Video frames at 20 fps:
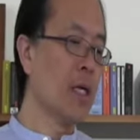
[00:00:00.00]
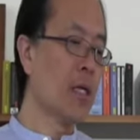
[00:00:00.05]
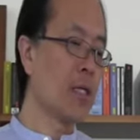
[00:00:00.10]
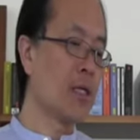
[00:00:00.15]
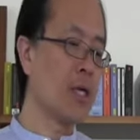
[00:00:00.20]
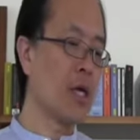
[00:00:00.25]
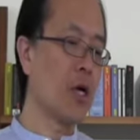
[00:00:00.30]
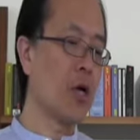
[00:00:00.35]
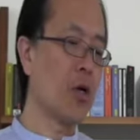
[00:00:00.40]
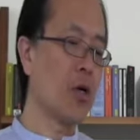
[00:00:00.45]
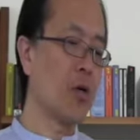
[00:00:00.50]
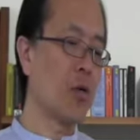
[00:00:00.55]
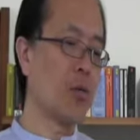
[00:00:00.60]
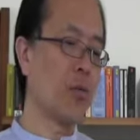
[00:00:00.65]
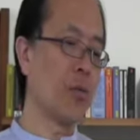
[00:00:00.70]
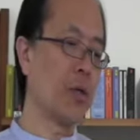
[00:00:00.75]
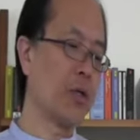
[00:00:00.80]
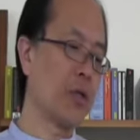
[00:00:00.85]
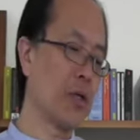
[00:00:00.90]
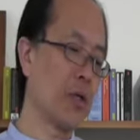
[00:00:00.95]
So
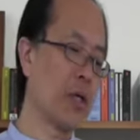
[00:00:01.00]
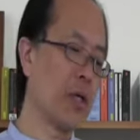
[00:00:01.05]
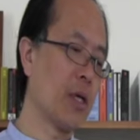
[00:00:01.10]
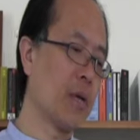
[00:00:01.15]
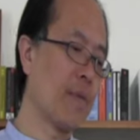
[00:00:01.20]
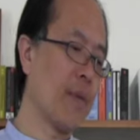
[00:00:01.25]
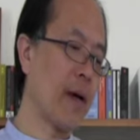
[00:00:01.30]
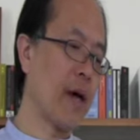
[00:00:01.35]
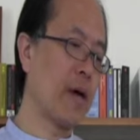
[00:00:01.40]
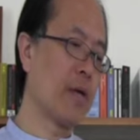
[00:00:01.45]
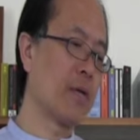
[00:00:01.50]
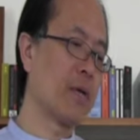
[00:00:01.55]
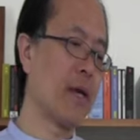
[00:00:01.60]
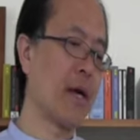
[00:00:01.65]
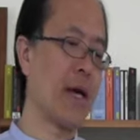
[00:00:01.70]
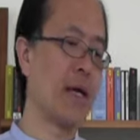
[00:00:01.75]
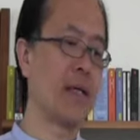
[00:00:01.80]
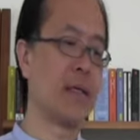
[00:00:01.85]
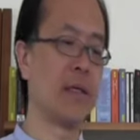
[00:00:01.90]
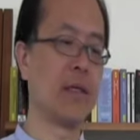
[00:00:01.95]
we're talking about
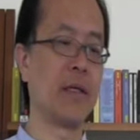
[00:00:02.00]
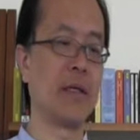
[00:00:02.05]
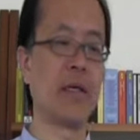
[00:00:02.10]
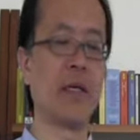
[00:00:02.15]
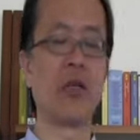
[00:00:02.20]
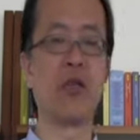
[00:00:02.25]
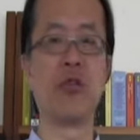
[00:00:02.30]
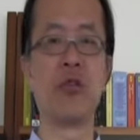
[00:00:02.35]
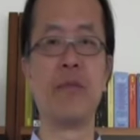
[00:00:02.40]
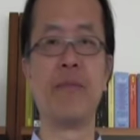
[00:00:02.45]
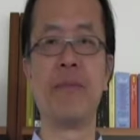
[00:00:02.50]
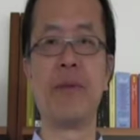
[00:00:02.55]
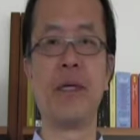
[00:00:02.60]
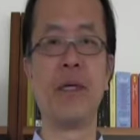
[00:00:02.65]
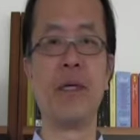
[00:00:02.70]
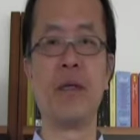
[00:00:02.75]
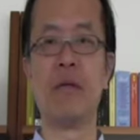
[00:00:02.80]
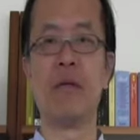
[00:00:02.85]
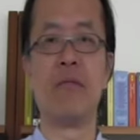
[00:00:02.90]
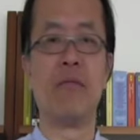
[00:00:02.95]
that it could
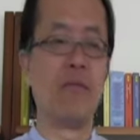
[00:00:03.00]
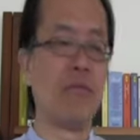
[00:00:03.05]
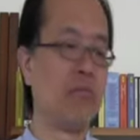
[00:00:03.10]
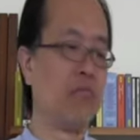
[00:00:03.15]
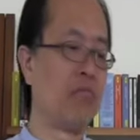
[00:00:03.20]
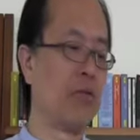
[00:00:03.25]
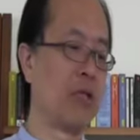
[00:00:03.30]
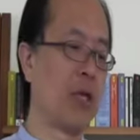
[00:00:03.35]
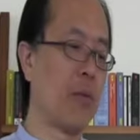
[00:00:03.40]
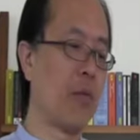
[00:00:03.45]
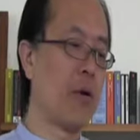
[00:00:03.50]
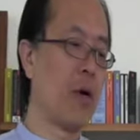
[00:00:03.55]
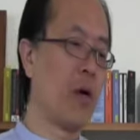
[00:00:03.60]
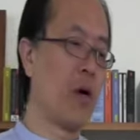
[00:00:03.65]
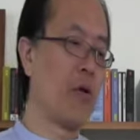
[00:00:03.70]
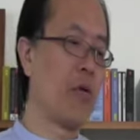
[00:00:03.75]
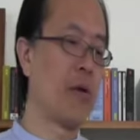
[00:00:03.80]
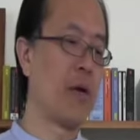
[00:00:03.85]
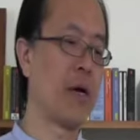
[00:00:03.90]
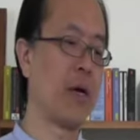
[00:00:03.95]
be
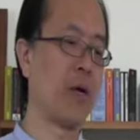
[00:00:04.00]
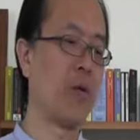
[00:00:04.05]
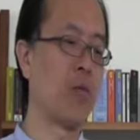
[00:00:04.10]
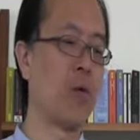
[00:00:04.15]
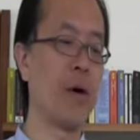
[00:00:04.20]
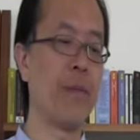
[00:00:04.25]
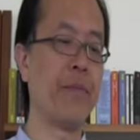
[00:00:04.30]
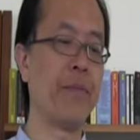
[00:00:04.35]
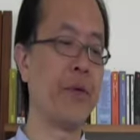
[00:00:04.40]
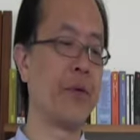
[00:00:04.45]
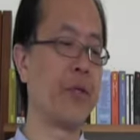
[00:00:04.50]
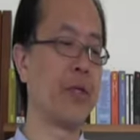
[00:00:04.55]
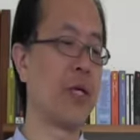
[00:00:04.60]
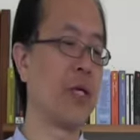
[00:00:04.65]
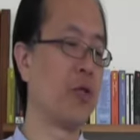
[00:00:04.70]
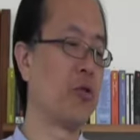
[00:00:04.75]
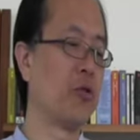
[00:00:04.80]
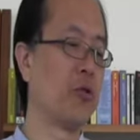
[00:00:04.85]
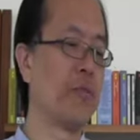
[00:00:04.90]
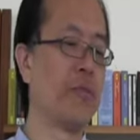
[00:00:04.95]
somewhere around
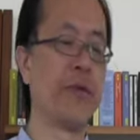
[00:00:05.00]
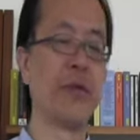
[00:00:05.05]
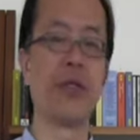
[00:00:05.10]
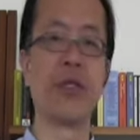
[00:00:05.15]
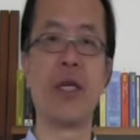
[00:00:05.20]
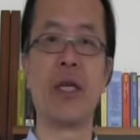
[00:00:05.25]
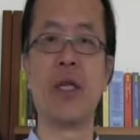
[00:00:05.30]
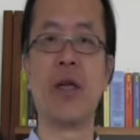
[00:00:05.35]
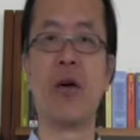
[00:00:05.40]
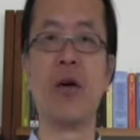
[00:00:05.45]
1%, 2%,